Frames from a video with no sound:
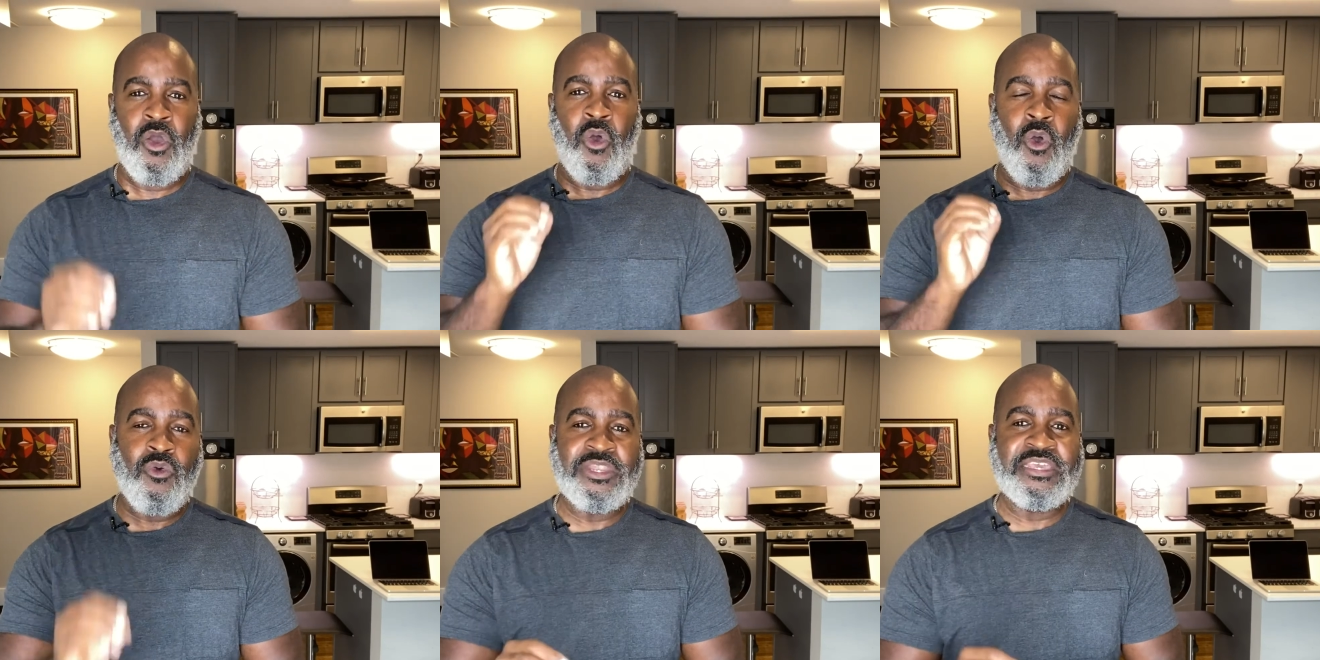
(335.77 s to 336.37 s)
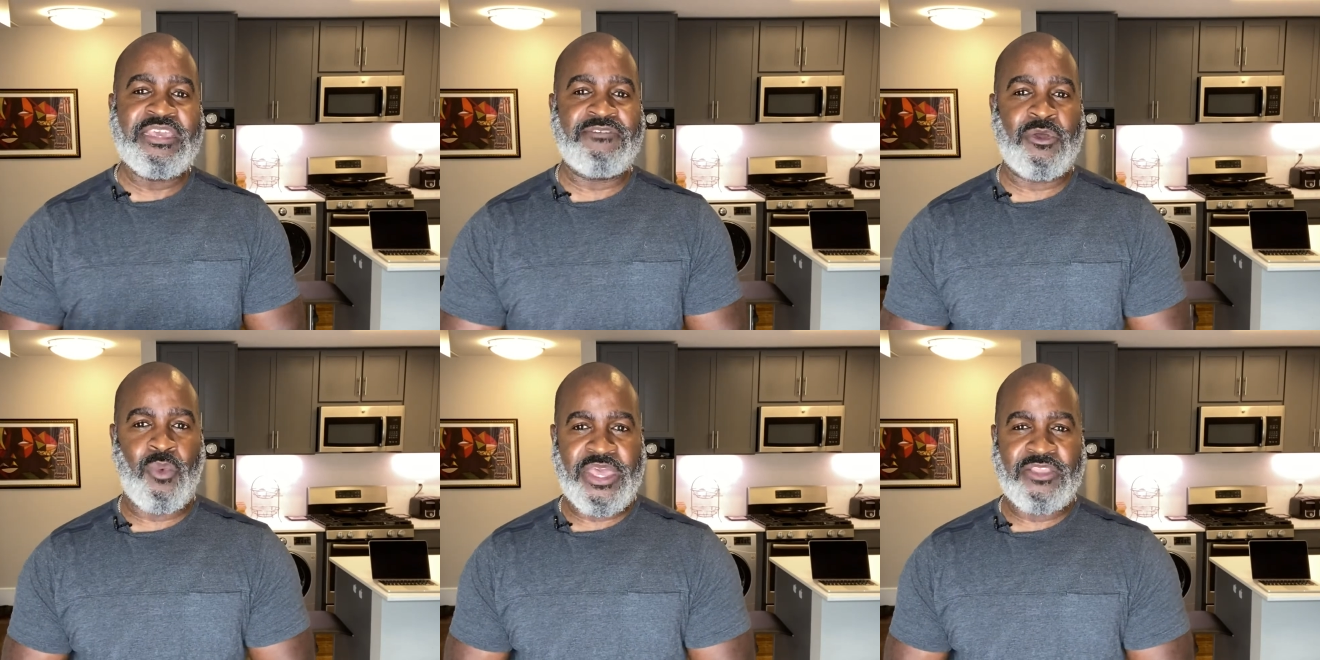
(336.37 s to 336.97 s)
Only give it
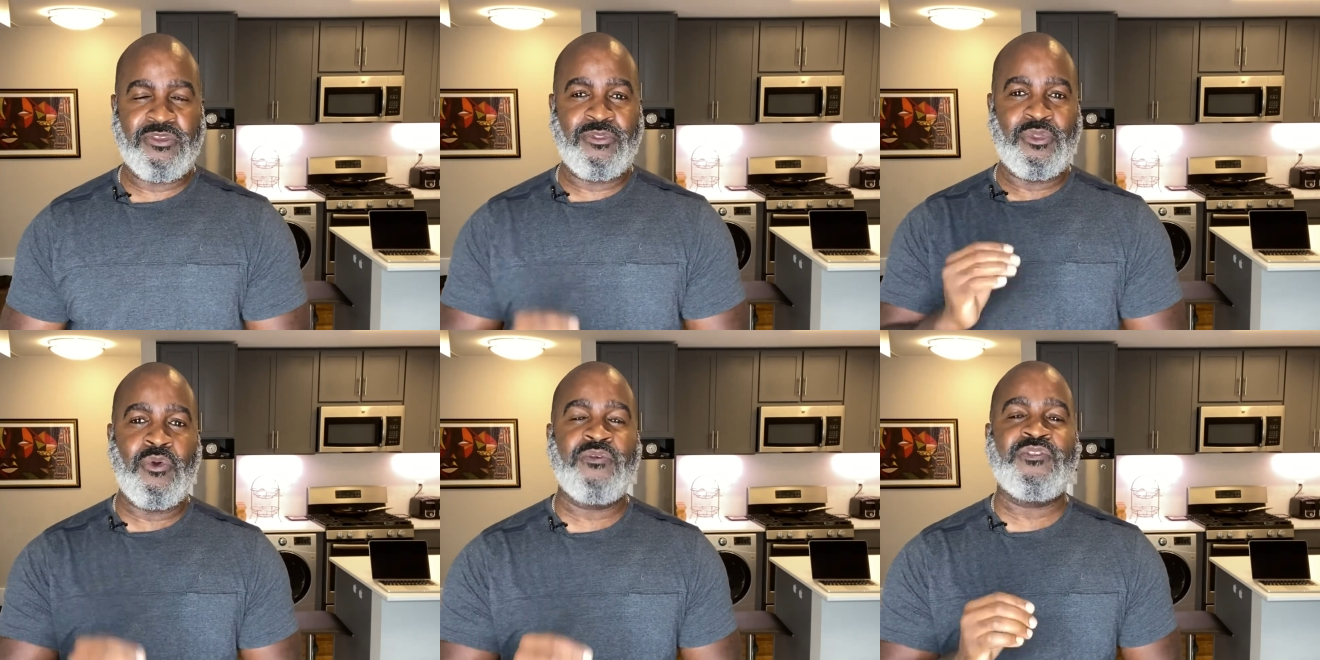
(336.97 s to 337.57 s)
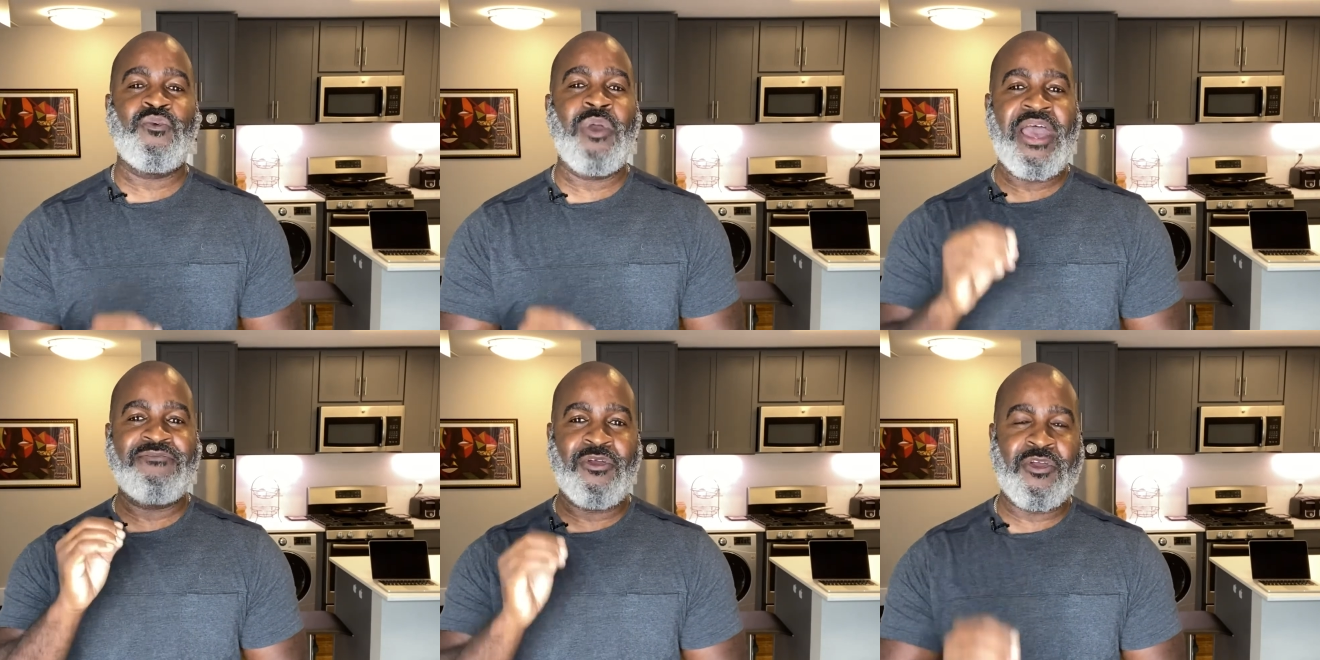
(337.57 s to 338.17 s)
away to those who
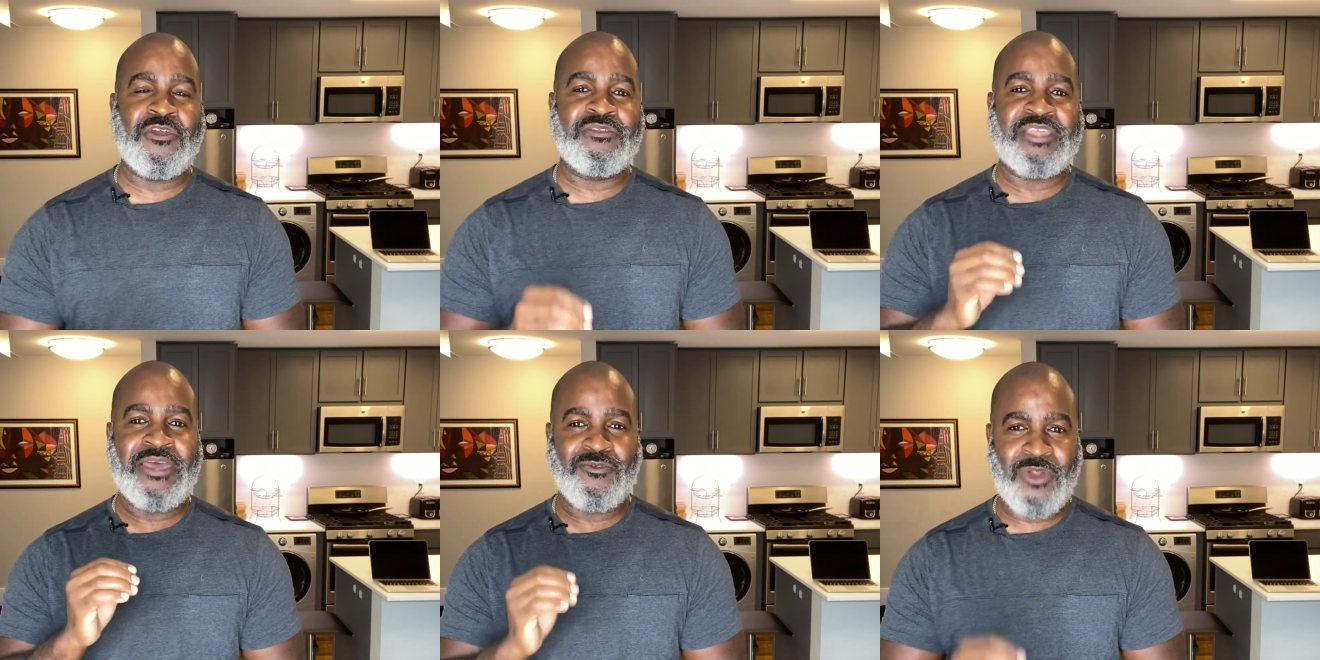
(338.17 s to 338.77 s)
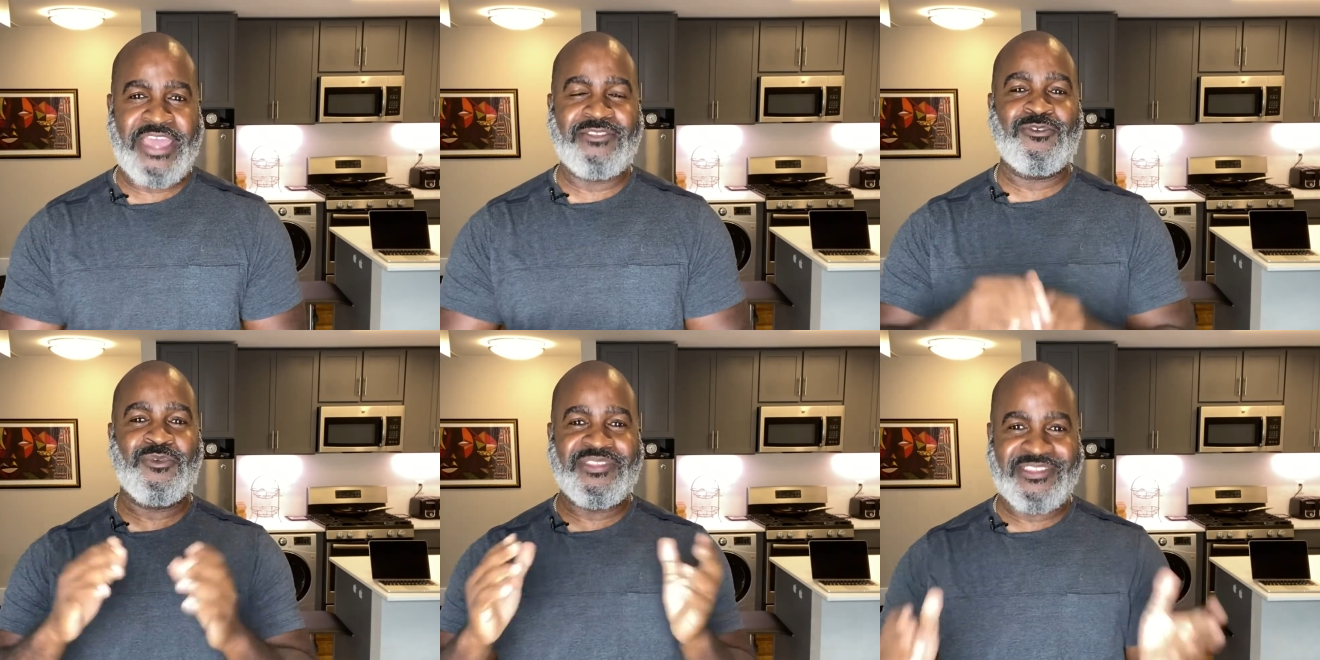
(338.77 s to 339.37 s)
have earned that right
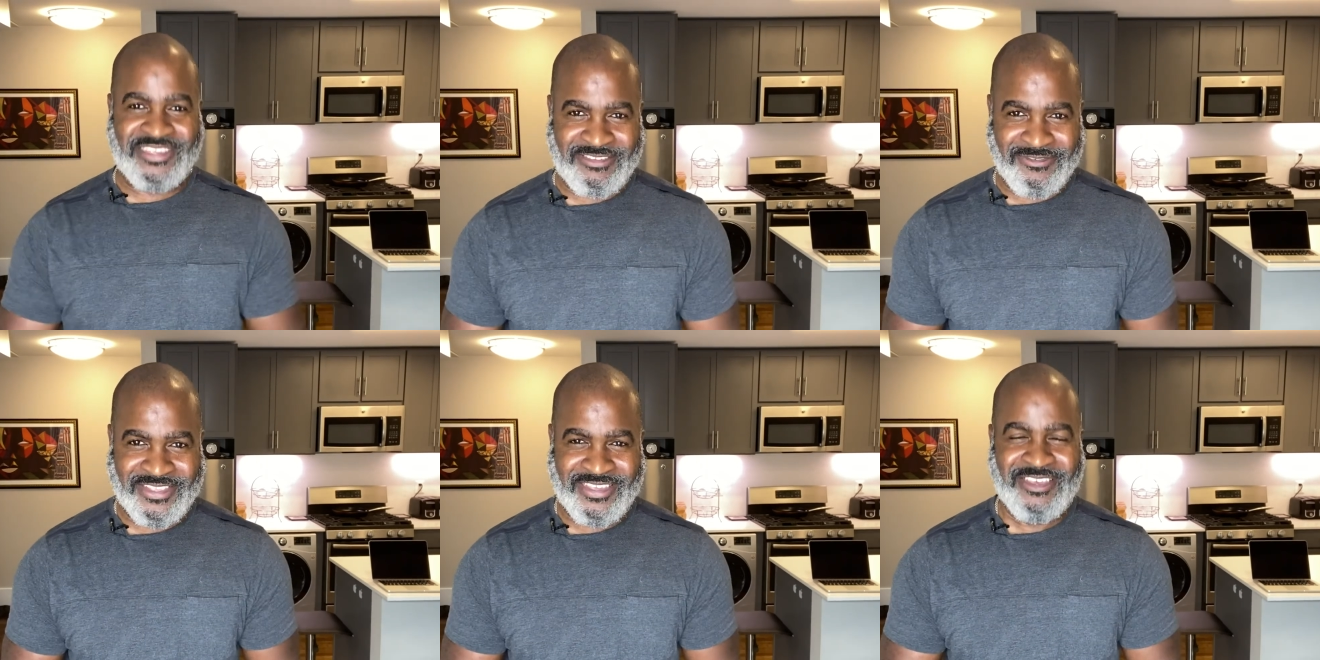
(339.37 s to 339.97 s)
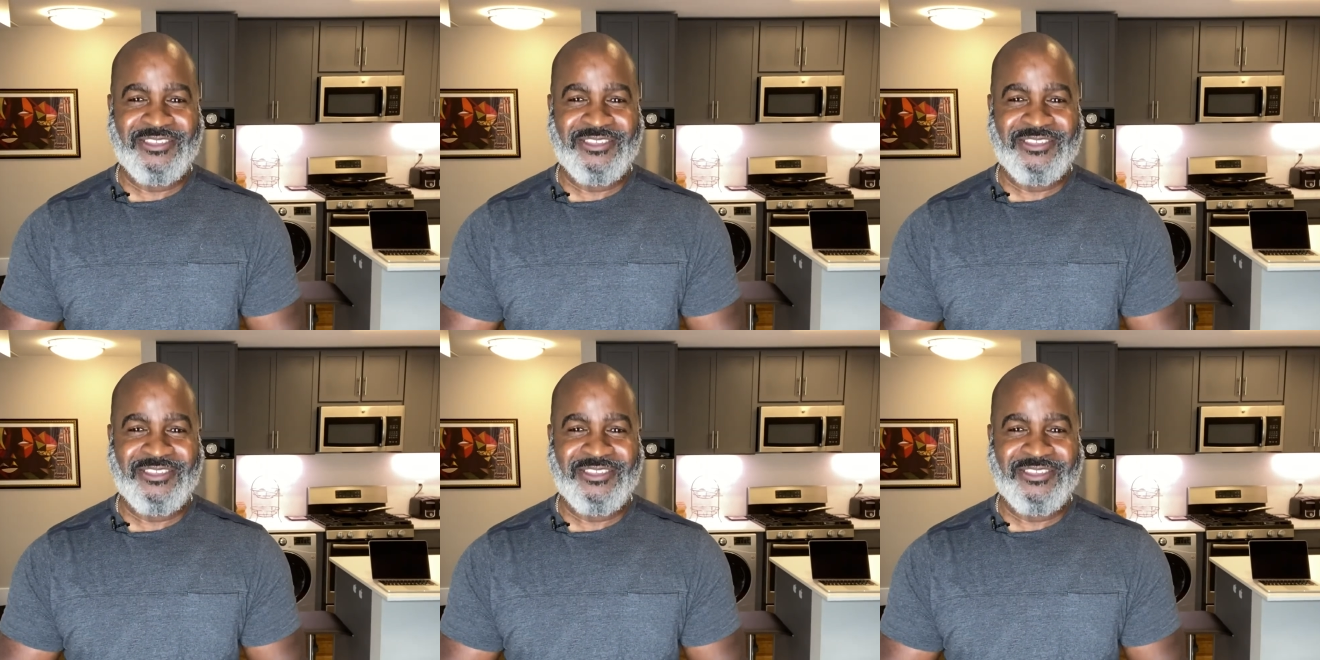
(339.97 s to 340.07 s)
to receive it.